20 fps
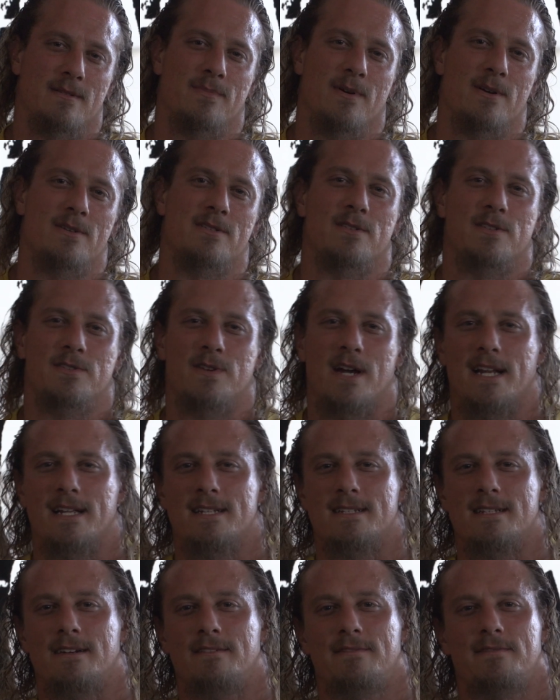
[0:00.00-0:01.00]
the personal
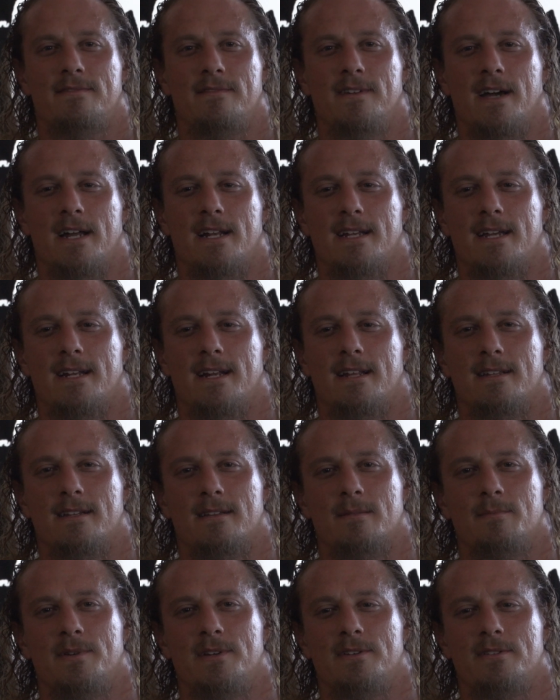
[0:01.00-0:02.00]
training stuff, I've got to get on the
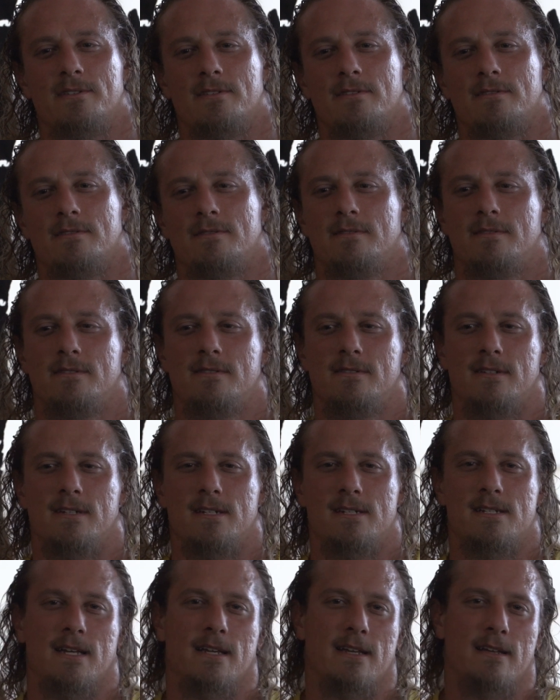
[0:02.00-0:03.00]
computer
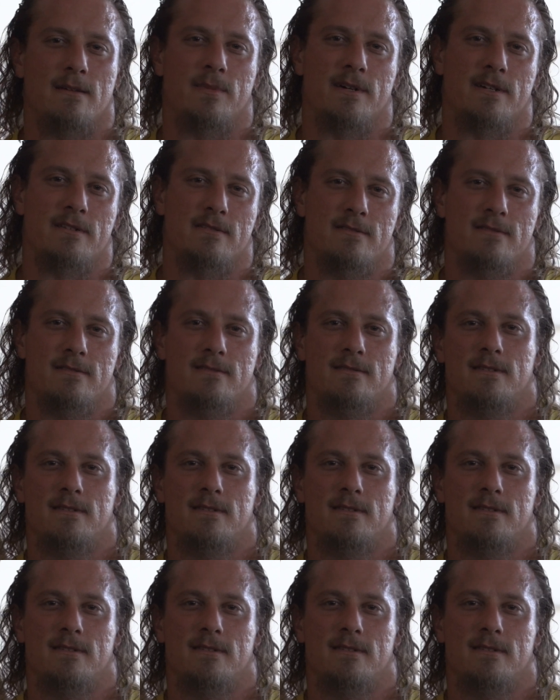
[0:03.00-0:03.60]
and check emails.